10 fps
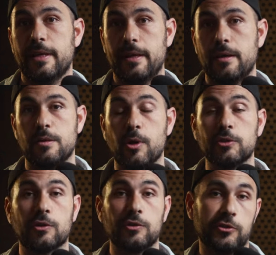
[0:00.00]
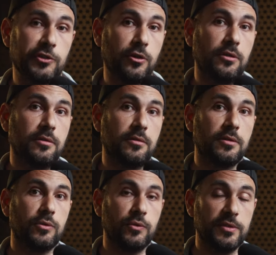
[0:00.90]
the remote control
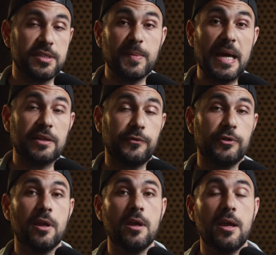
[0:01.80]
through the smartphone.